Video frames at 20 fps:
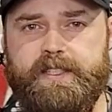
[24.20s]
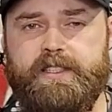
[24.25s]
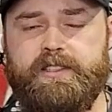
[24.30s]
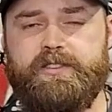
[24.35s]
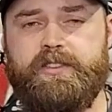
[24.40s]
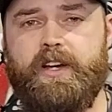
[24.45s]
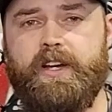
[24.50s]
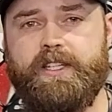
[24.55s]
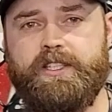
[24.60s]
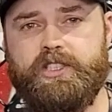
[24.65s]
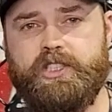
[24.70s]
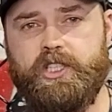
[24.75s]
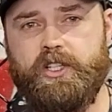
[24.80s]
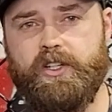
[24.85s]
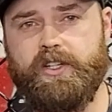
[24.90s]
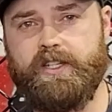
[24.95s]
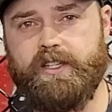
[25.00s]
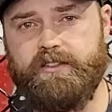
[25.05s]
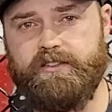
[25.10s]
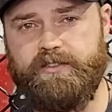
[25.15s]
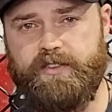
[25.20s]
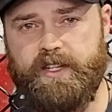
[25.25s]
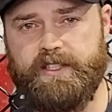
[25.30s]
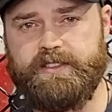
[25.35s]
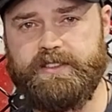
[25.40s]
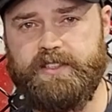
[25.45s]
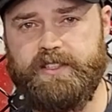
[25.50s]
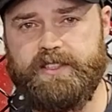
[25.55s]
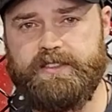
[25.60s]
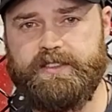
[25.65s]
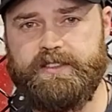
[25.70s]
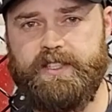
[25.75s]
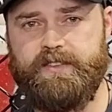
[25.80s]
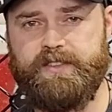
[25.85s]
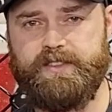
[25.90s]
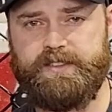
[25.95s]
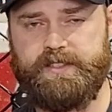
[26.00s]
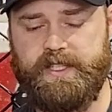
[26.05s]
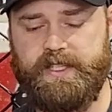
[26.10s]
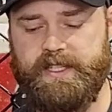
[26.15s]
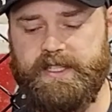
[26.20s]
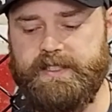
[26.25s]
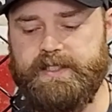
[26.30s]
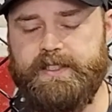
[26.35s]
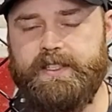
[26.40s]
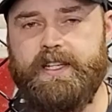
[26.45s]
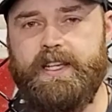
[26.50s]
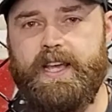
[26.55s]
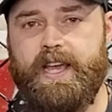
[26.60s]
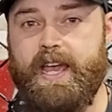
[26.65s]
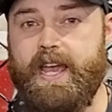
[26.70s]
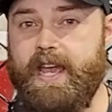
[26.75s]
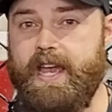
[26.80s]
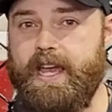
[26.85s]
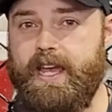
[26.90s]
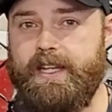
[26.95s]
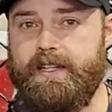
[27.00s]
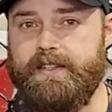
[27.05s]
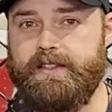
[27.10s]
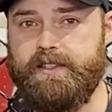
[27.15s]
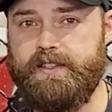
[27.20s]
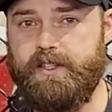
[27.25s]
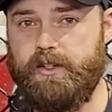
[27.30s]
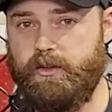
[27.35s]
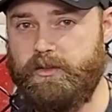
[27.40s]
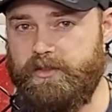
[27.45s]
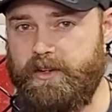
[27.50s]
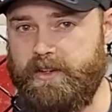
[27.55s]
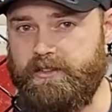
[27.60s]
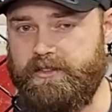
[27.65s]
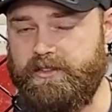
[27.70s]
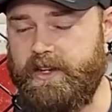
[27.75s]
He is fighting in Shuriken Fight Series 17, and little fun